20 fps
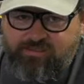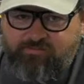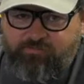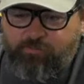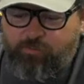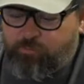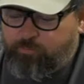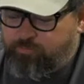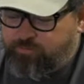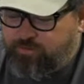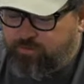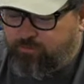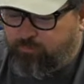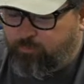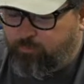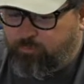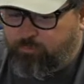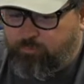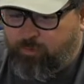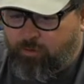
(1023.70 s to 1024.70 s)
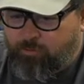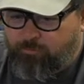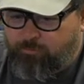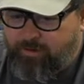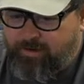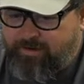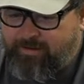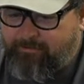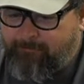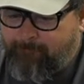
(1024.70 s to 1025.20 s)
viewers in the room
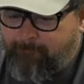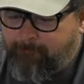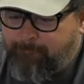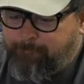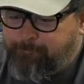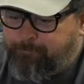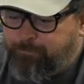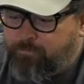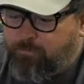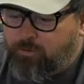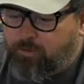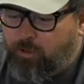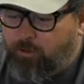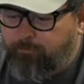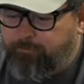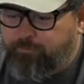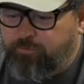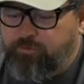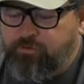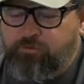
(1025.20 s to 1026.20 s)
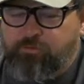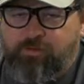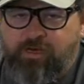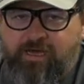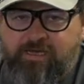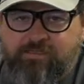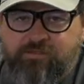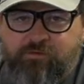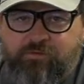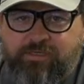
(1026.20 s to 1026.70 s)
already. Hopefully you
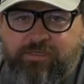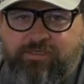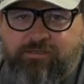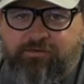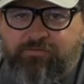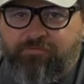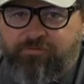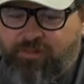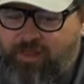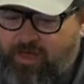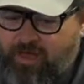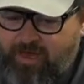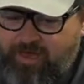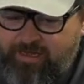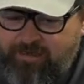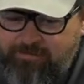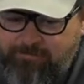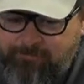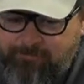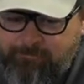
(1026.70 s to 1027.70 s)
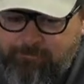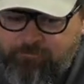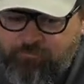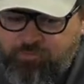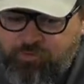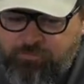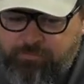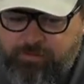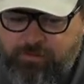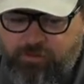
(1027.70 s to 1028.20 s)
guys are getting a fly.
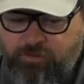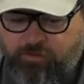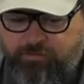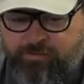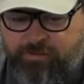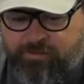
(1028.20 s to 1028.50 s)
You've been looking